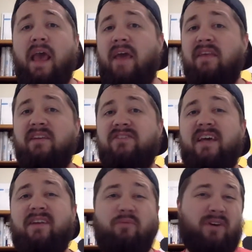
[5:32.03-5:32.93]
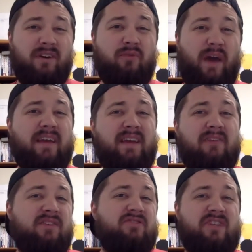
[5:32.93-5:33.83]
And they decided we're going to write
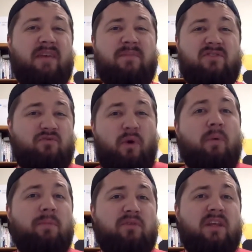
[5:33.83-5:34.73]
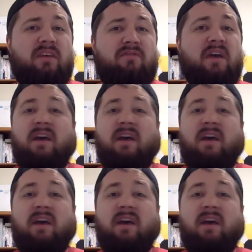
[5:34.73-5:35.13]
down these statements of what we believe,